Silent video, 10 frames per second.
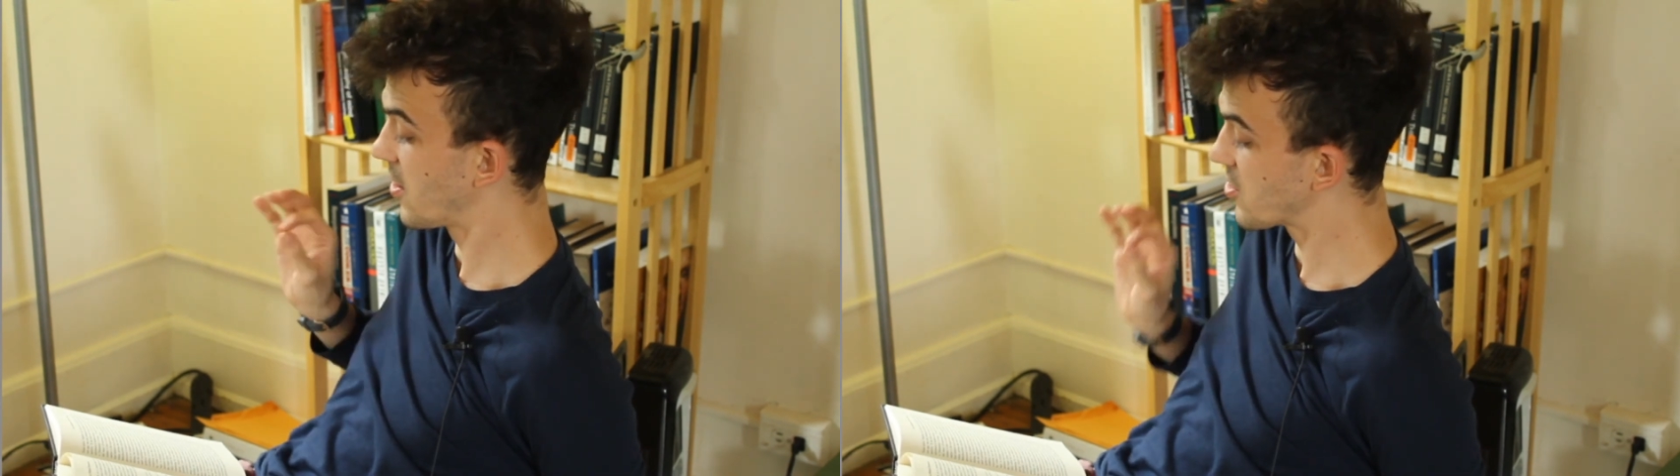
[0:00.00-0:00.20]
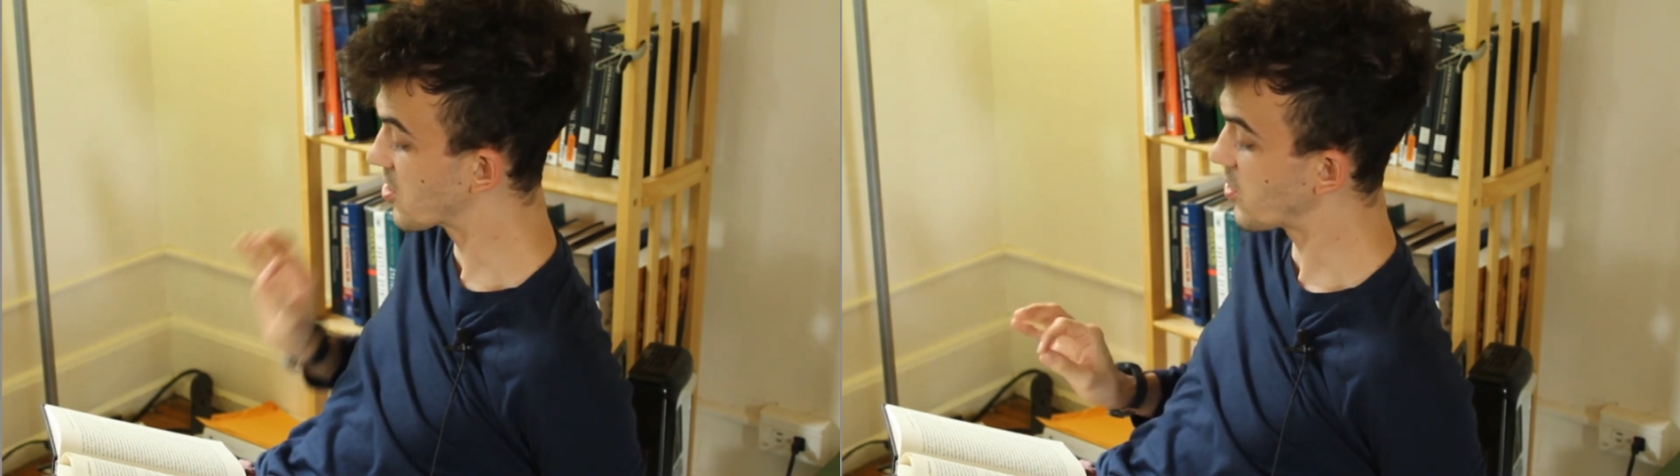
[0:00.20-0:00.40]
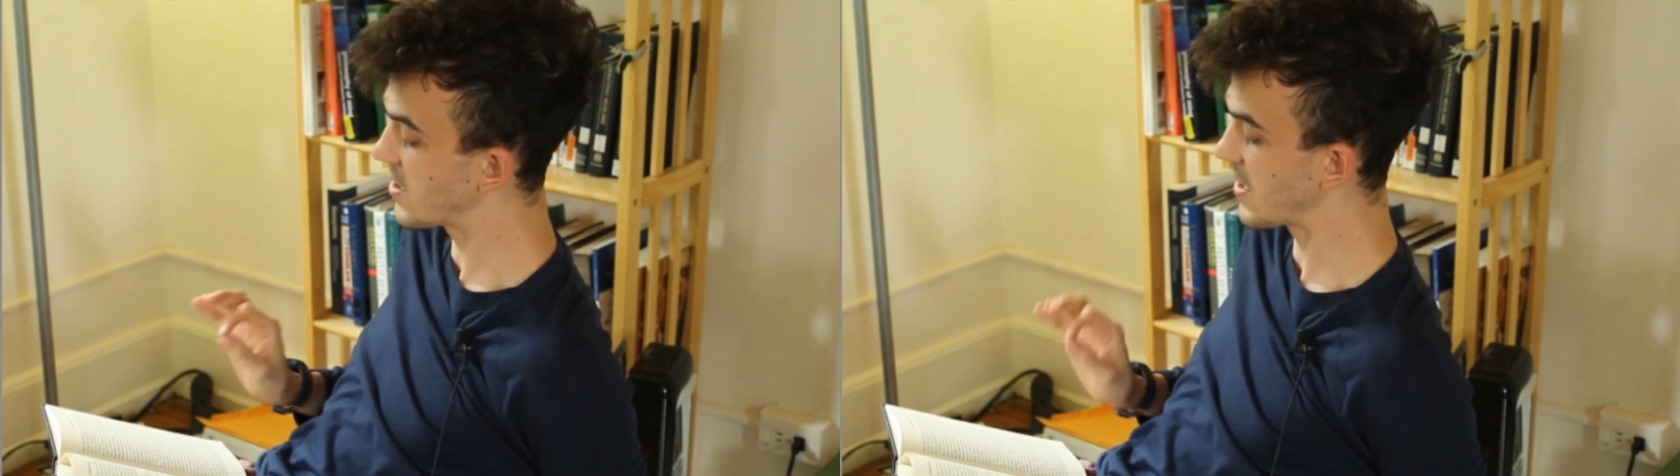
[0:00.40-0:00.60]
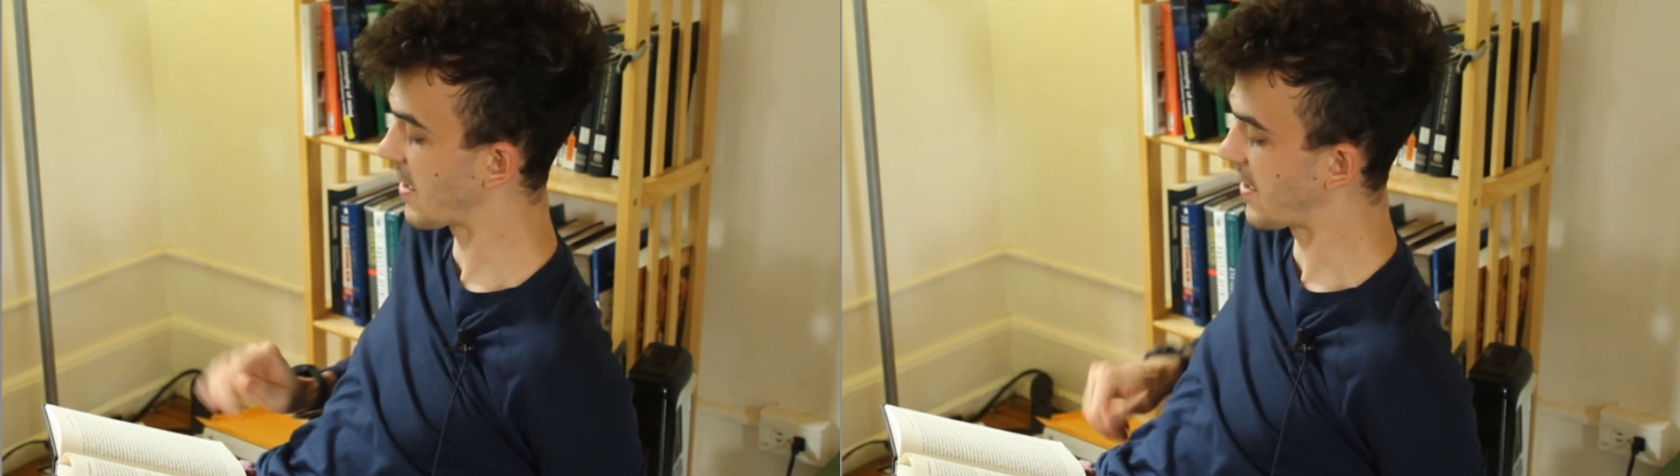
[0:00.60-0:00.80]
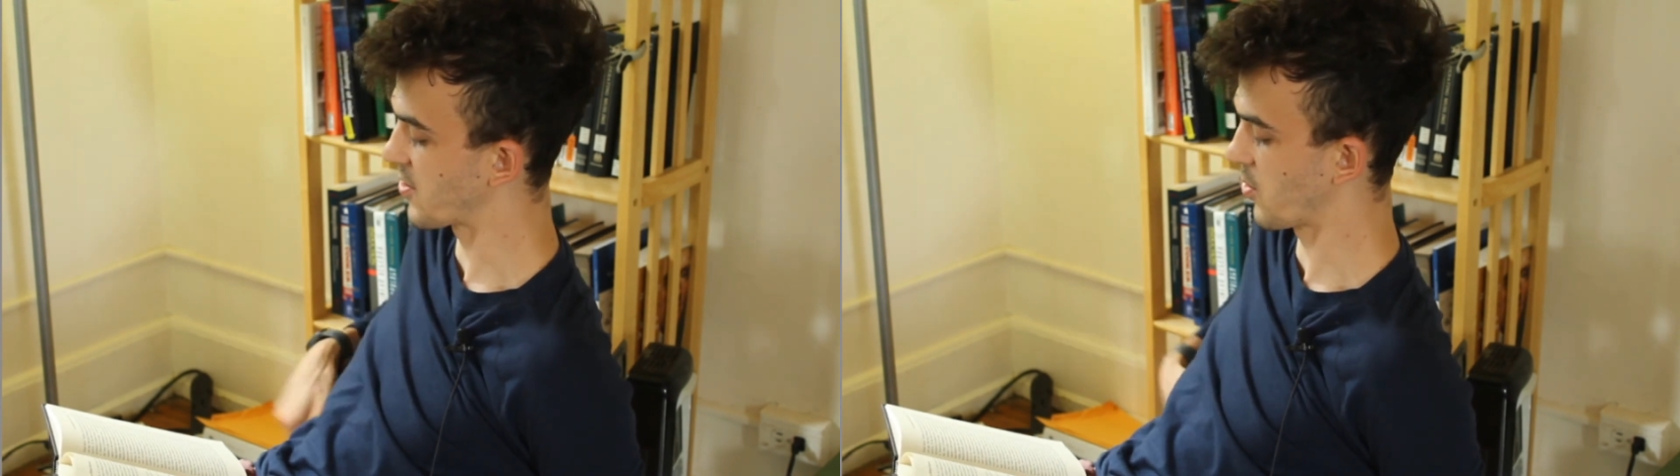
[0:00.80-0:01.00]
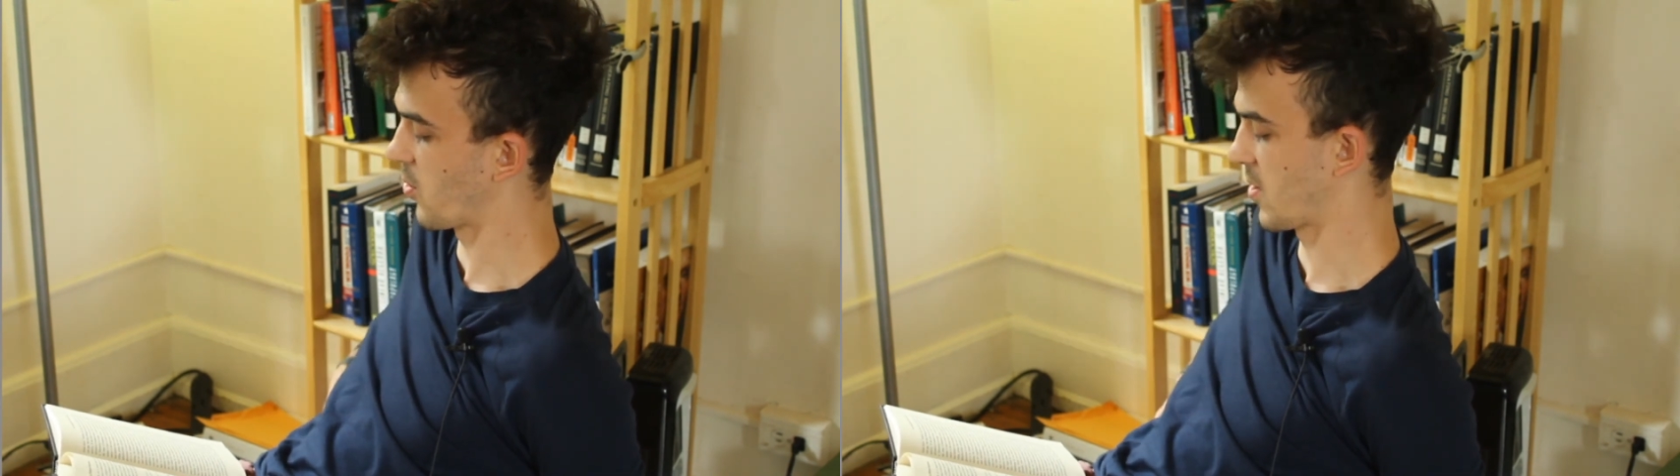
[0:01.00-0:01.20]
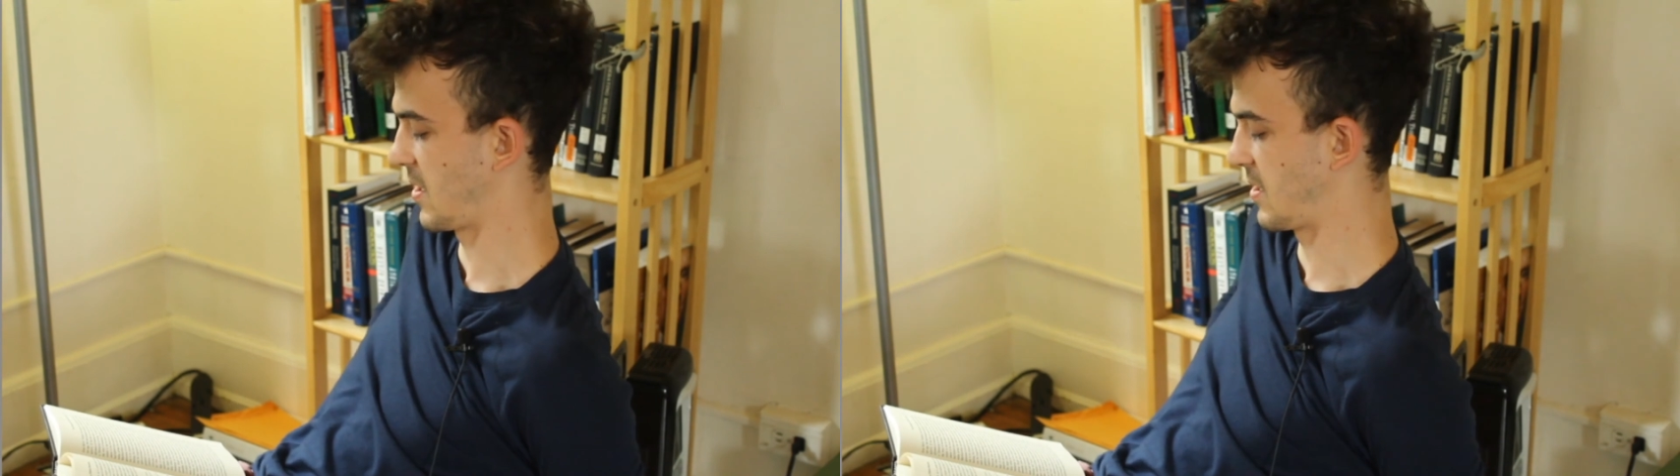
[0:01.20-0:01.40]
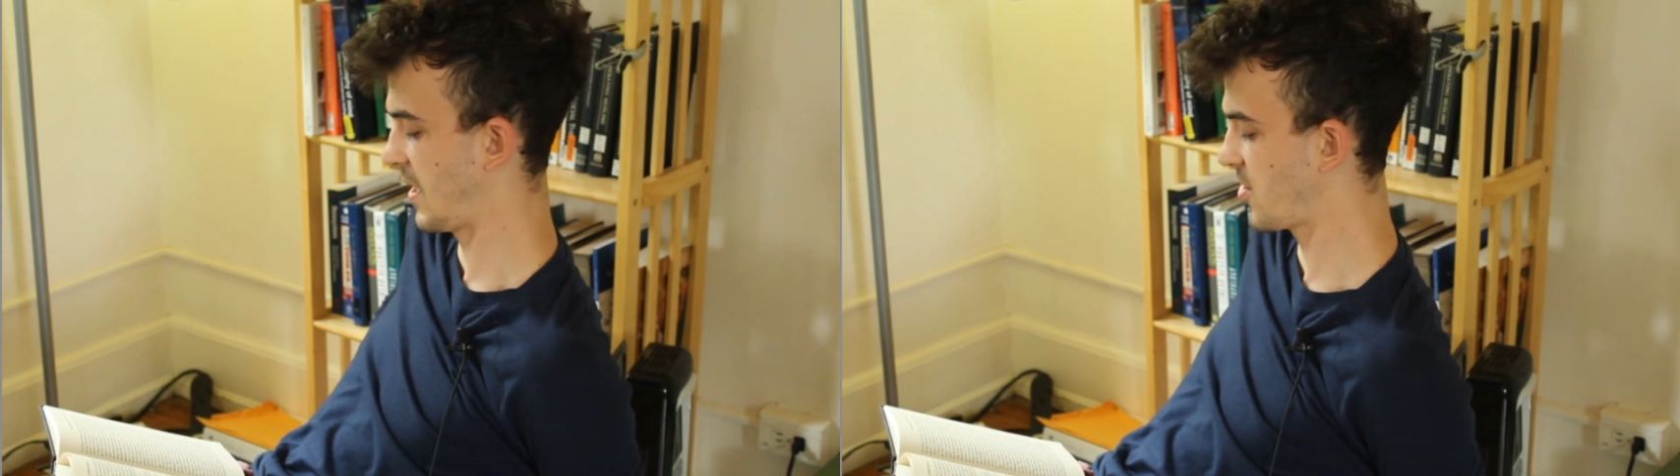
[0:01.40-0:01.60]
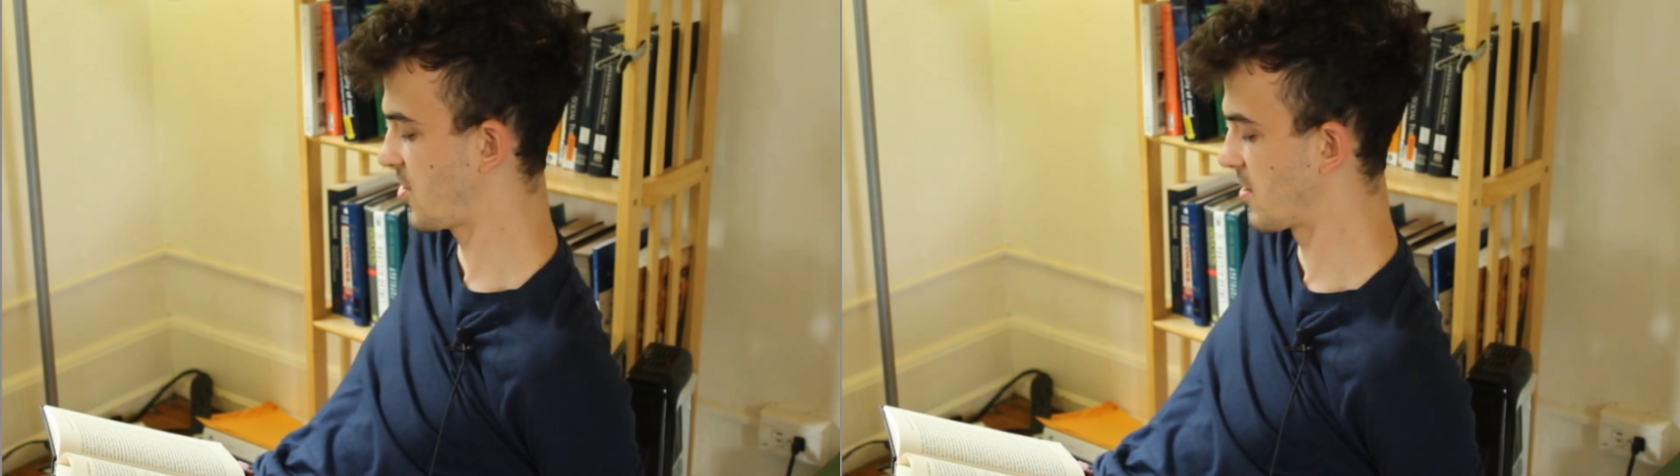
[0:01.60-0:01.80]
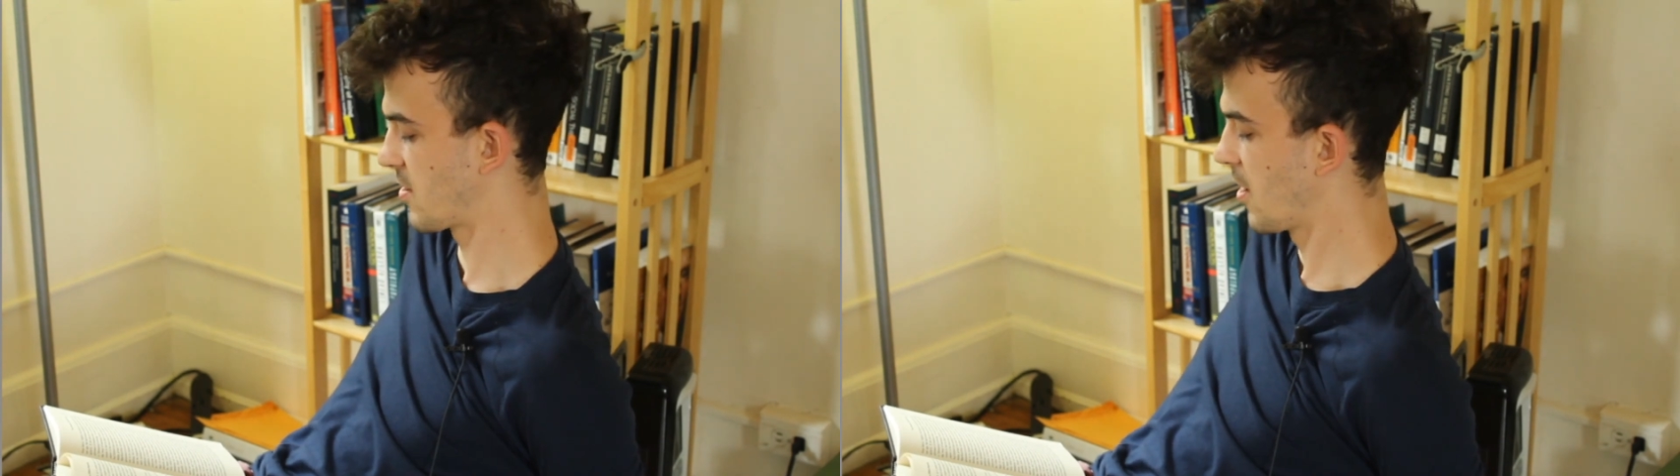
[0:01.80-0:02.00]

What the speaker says: sociological orientation,